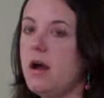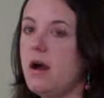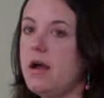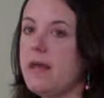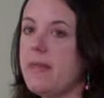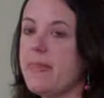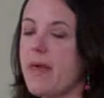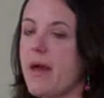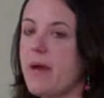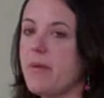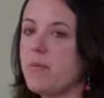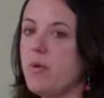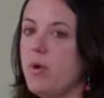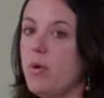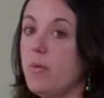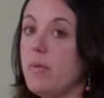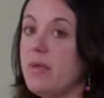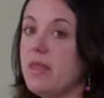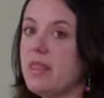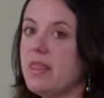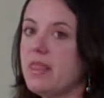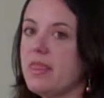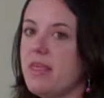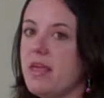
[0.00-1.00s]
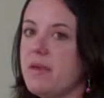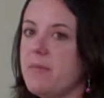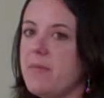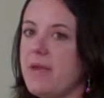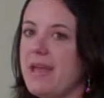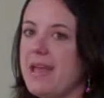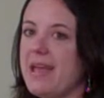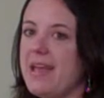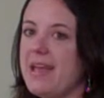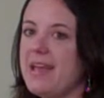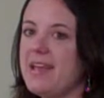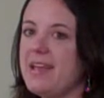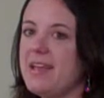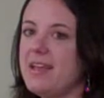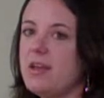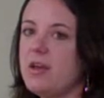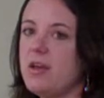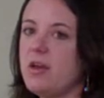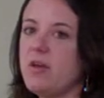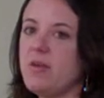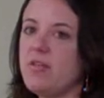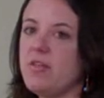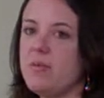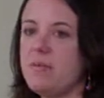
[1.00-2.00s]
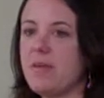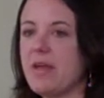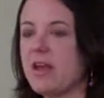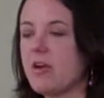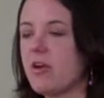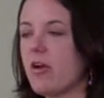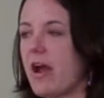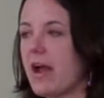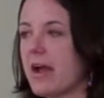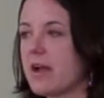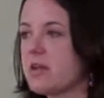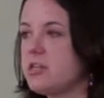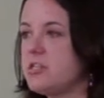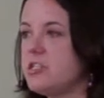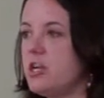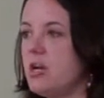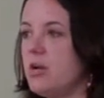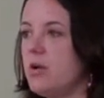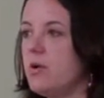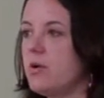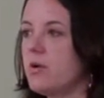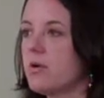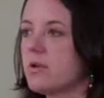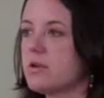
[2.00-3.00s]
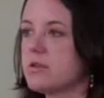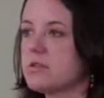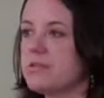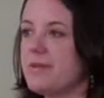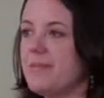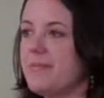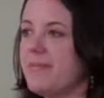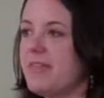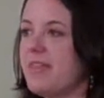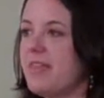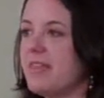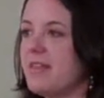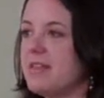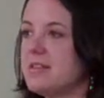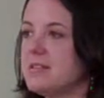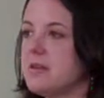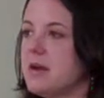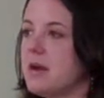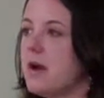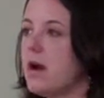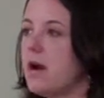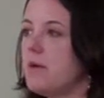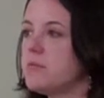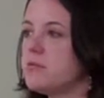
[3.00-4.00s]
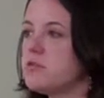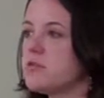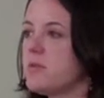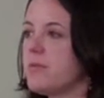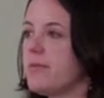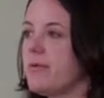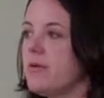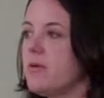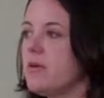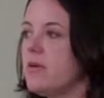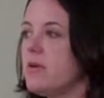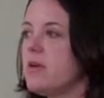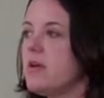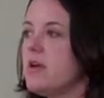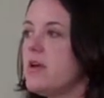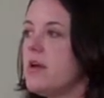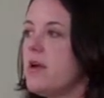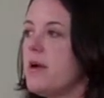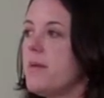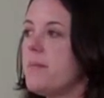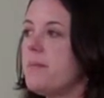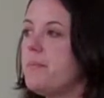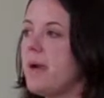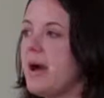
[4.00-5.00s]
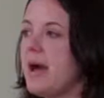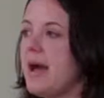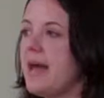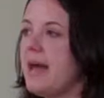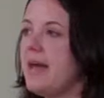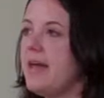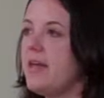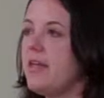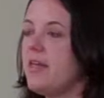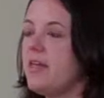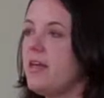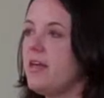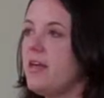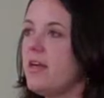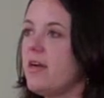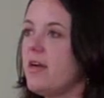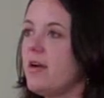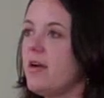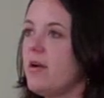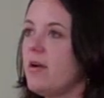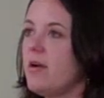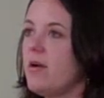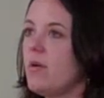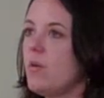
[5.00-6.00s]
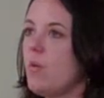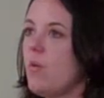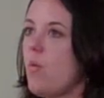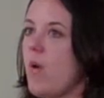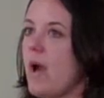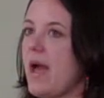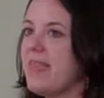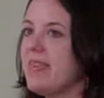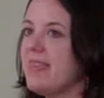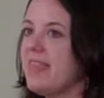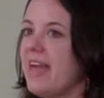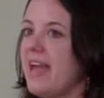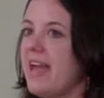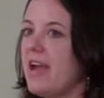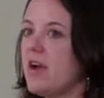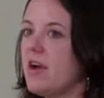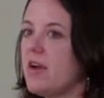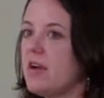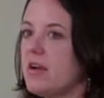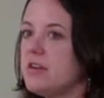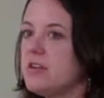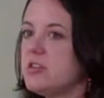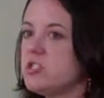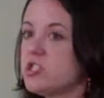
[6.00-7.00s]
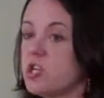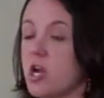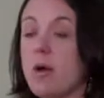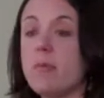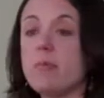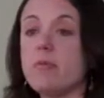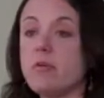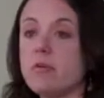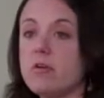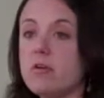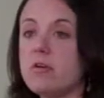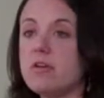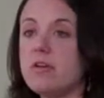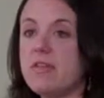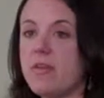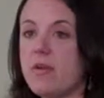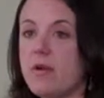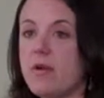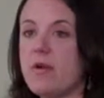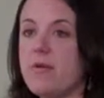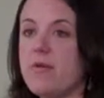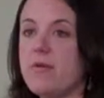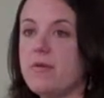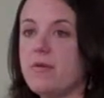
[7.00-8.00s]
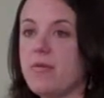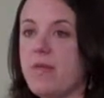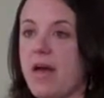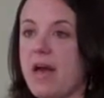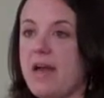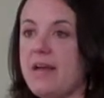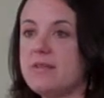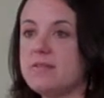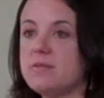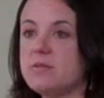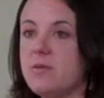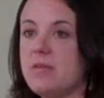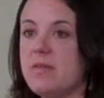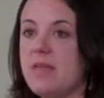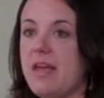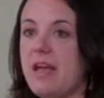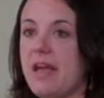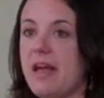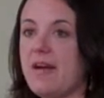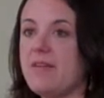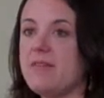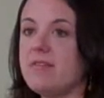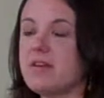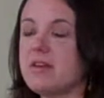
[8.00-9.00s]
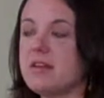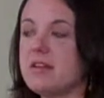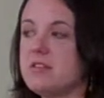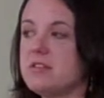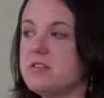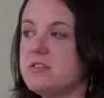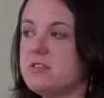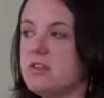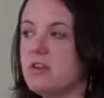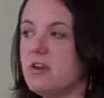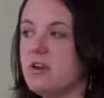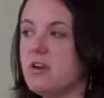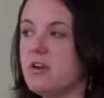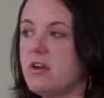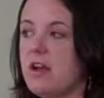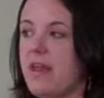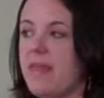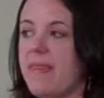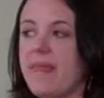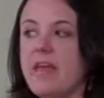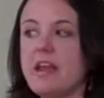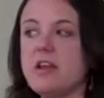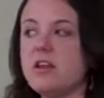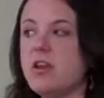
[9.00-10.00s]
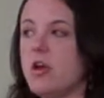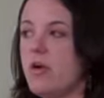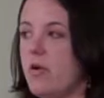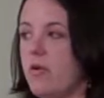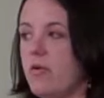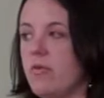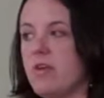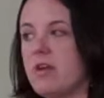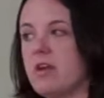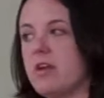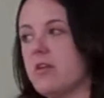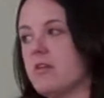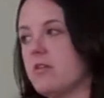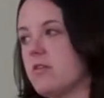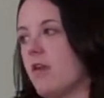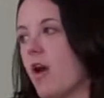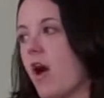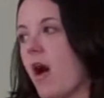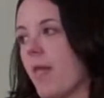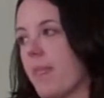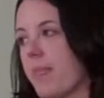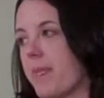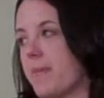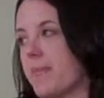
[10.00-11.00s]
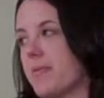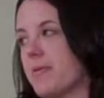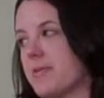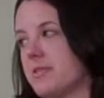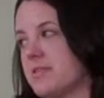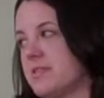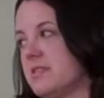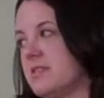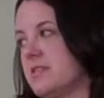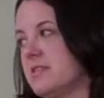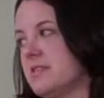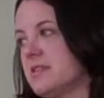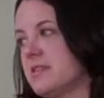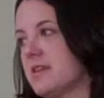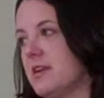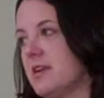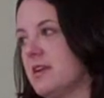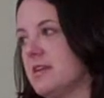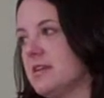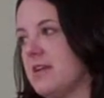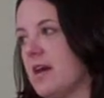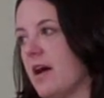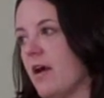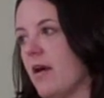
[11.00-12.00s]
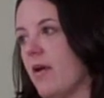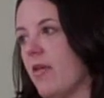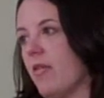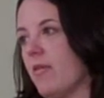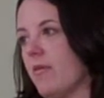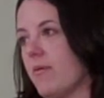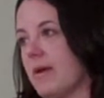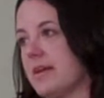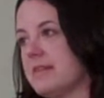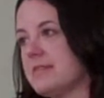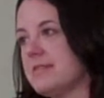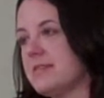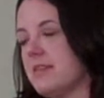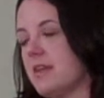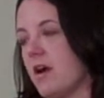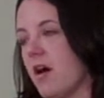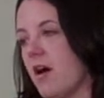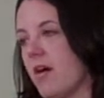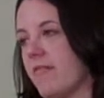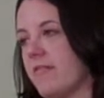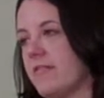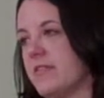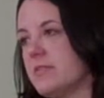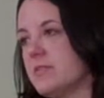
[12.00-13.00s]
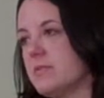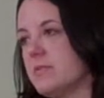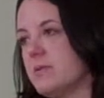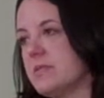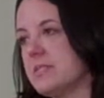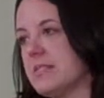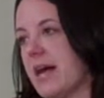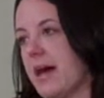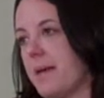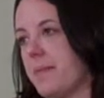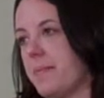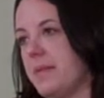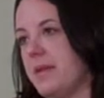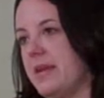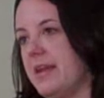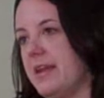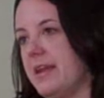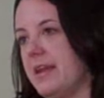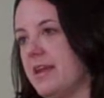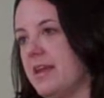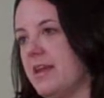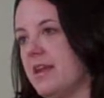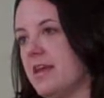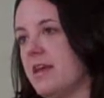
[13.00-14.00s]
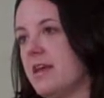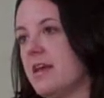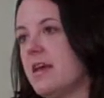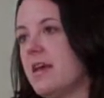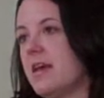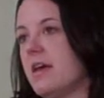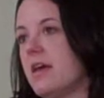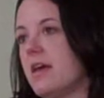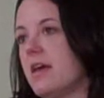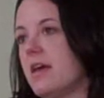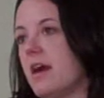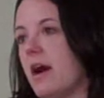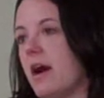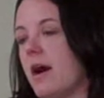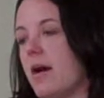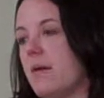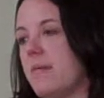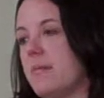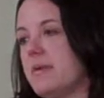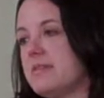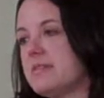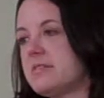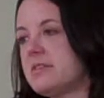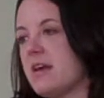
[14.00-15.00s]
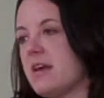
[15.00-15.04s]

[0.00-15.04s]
in that moment, they may crack a joke or something that's uncomfortable, but when they are in trouble in their own lives, when they have a concern and they know that you're not the person that's going to tell the rest of the office what's happening, it's